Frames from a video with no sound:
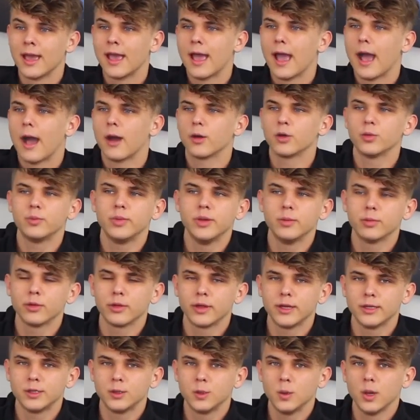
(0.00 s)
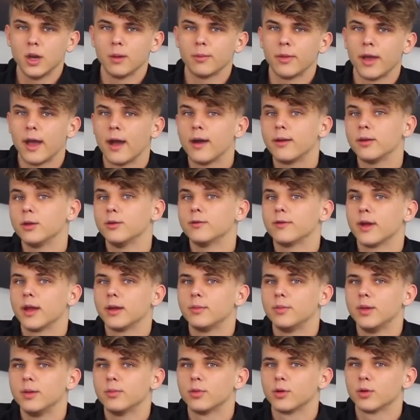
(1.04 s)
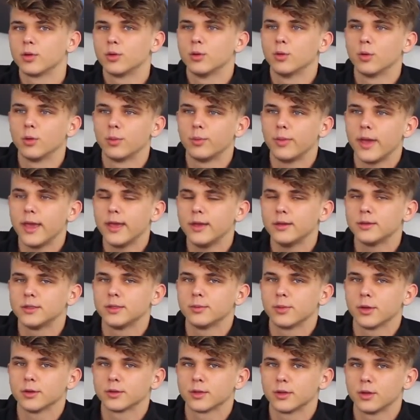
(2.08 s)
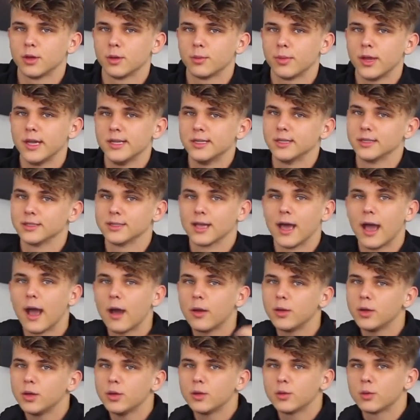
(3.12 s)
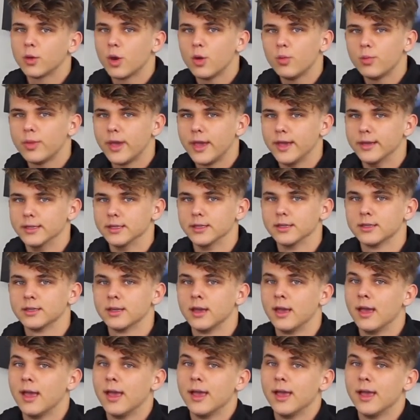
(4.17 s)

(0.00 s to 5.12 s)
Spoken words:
How do people hit you up? How do you find people who will pay you to post on your pages? How do you grow pages?